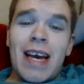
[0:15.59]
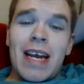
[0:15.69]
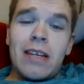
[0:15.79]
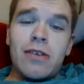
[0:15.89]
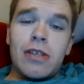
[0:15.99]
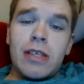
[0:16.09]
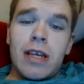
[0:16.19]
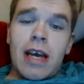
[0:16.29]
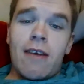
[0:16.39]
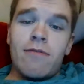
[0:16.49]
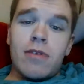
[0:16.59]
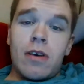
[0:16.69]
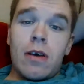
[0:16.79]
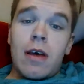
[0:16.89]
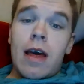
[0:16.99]
and she's going to have
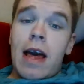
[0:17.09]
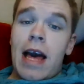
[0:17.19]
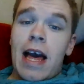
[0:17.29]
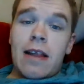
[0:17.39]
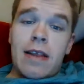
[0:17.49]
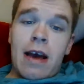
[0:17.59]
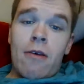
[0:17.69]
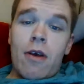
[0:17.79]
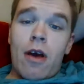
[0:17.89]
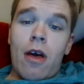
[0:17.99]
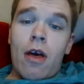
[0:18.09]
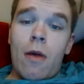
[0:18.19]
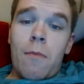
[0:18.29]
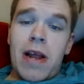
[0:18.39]
to hand down her